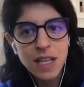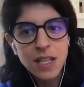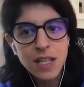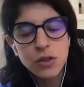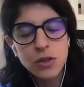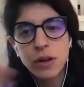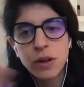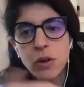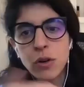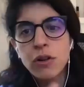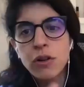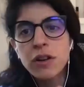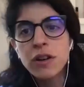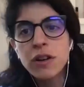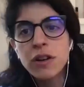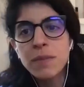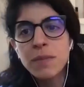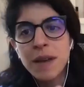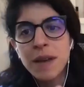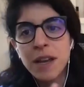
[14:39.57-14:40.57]
And so in order to
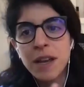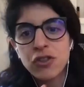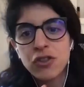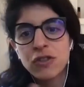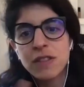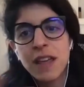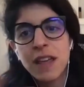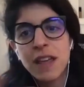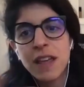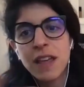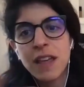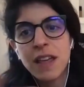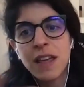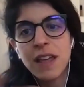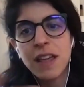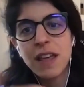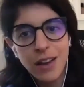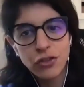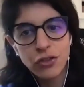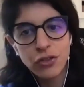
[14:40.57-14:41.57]
make sure that your data is
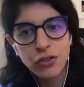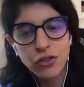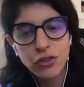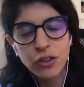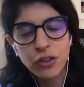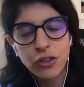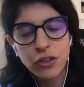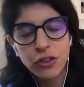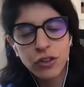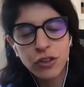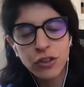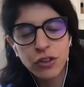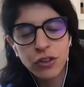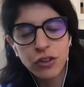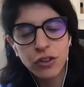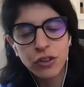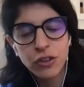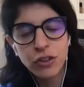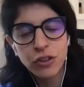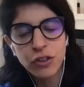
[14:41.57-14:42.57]
actually accurate and
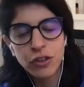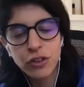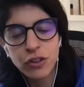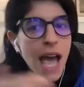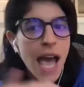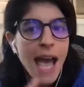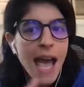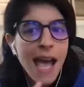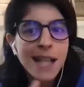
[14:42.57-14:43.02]
trusted,